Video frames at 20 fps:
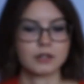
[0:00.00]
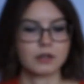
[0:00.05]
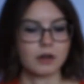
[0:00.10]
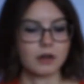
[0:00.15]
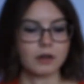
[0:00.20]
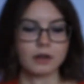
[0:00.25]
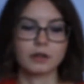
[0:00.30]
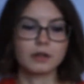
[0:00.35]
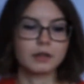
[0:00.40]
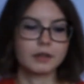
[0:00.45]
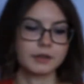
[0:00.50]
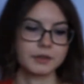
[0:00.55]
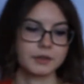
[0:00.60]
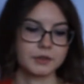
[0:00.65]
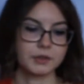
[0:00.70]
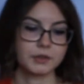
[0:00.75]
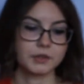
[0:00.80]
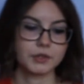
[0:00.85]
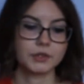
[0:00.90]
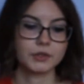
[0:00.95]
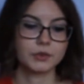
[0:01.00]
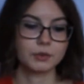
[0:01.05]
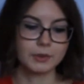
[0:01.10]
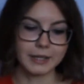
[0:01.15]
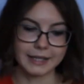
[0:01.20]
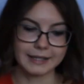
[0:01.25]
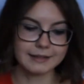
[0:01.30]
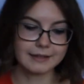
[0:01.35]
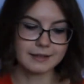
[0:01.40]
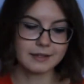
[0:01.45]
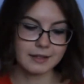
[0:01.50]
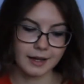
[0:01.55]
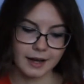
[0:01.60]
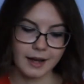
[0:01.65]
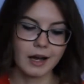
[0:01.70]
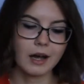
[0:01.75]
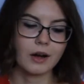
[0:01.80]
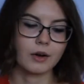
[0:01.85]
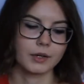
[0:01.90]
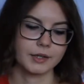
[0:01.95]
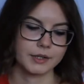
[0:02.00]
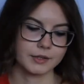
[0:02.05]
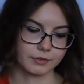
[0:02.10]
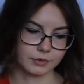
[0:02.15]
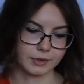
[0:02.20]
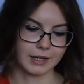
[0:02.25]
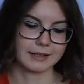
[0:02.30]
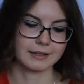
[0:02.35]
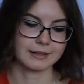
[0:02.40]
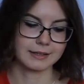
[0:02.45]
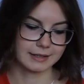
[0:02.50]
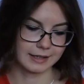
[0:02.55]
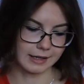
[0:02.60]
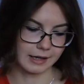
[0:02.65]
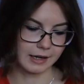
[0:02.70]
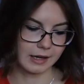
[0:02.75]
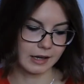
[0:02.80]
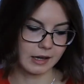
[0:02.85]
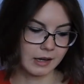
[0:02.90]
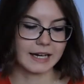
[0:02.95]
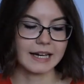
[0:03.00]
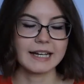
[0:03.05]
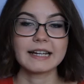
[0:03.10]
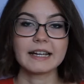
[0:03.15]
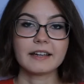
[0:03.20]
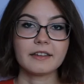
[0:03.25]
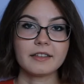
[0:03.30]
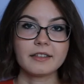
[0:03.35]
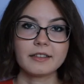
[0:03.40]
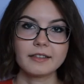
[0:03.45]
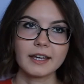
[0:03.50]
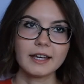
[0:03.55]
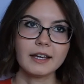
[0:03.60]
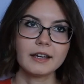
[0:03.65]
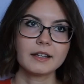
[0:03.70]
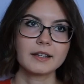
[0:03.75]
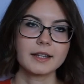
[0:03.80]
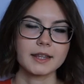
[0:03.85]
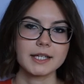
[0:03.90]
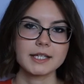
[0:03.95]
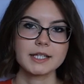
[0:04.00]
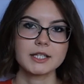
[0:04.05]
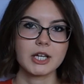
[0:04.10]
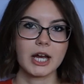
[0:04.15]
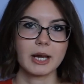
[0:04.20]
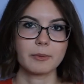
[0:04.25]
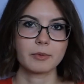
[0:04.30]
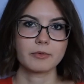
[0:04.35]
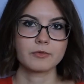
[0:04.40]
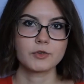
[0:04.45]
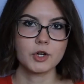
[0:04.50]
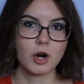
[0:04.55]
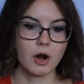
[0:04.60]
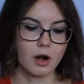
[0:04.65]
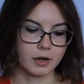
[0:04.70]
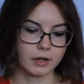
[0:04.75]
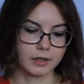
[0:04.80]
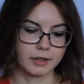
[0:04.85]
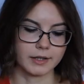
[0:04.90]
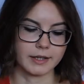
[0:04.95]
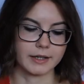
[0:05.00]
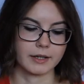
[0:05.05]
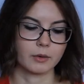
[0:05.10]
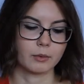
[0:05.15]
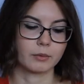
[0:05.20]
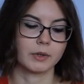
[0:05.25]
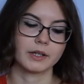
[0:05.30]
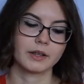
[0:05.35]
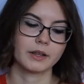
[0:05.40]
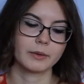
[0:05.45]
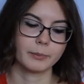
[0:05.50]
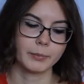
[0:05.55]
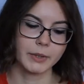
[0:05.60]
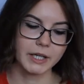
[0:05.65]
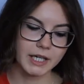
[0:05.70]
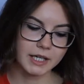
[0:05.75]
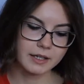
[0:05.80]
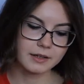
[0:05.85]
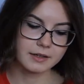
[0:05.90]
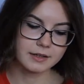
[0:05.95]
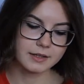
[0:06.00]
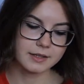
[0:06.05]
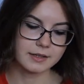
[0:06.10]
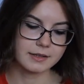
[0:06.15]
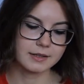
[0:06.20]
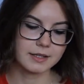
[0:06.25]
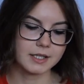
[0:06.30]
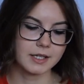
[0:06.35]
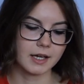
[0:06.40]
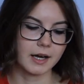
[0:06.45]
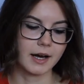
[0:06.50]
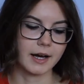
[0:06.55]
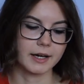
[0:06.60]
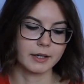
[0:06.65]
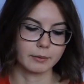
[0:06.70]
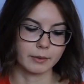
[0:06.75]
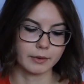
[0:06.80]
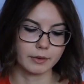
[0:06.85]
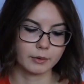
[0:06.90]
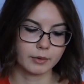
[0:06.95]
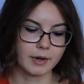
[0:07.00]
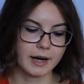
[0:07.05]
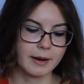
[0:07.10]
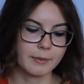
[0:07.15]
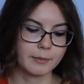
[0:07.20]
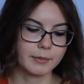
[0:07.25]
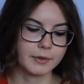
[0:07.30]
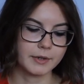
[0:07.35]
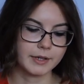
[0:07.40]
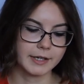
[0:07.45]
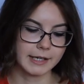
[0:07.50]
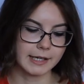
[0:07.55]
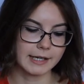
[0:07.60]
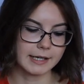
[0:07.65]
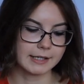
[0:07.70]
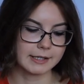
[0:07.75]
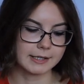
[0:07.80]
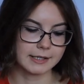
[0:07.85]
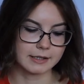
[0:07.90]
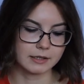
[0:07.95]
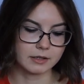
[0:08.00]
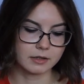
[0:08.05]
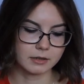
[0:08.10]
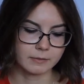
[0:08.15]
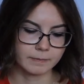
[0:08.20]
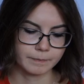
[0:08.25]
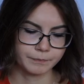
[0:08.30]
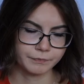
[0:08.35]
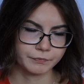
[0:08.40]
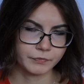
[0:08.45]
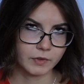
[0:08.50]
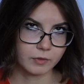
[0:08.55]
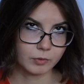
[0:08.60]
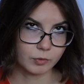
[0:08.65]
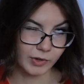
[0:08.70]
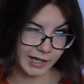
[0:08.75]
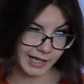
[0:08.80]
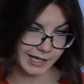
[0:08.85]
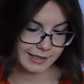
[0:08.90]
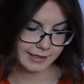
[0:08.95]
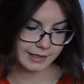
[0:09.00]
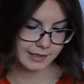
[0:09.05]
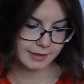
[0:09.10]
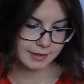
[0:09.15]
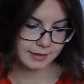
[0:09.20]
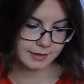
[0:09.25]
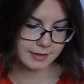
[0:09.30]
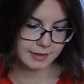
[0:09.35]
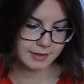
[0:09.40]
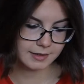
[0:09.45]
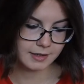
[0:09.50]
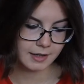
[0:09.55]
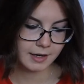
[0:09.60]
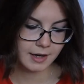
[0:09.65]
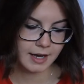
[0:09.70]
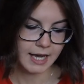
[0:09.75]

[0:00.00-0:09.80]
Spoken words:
called studencka or studencki, and I think this type of chocolate with peanuts inside, with cranberries and raisins